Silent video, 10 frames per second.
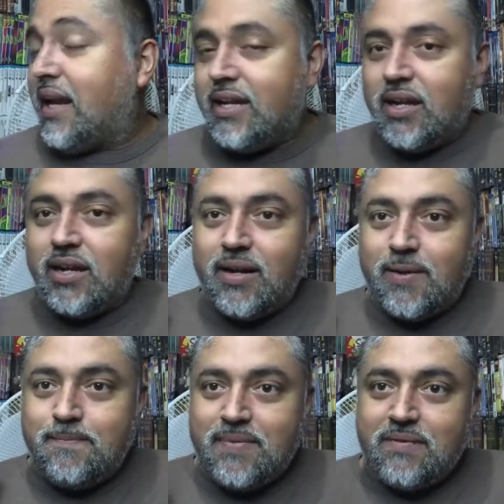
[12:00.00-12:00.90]
again,
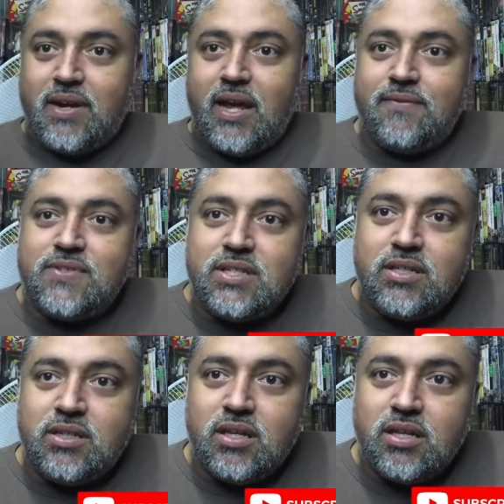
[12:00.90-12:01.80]
never have
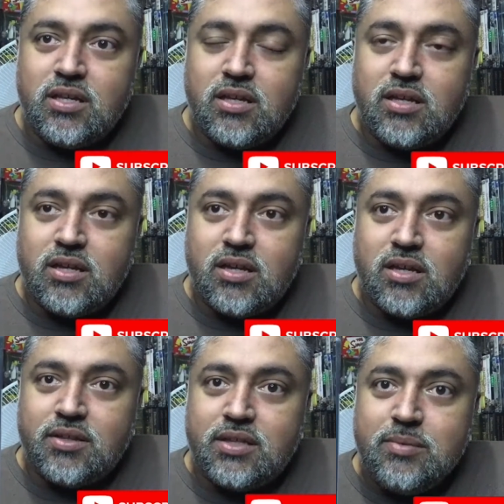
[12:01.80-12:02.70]
seen
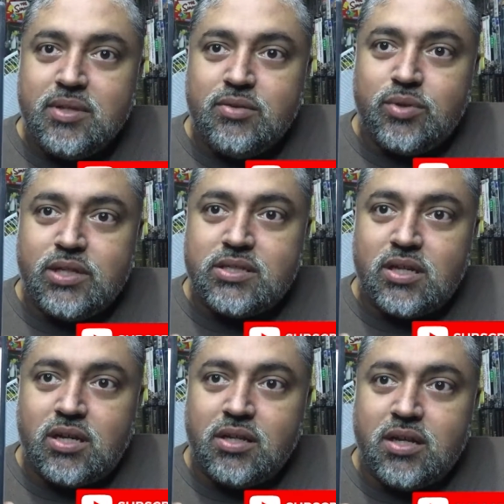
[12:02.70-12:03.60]
the DVD release
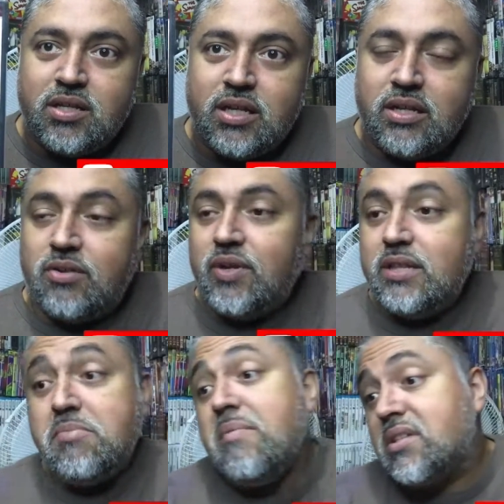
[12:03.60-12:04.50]
uncut and
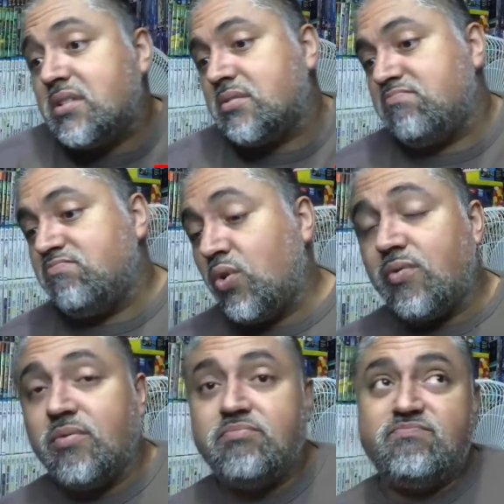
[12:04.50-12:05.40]
unrated. Maybe it's
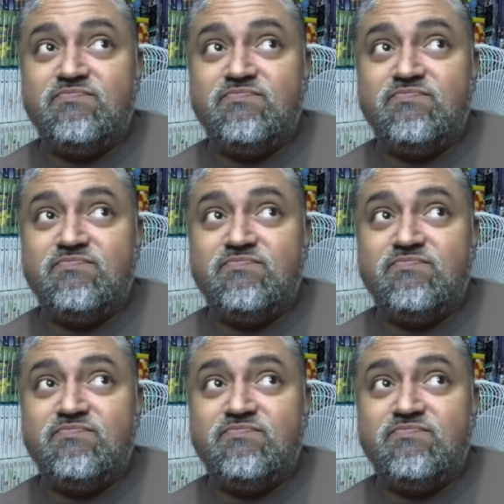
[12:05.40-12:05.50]
more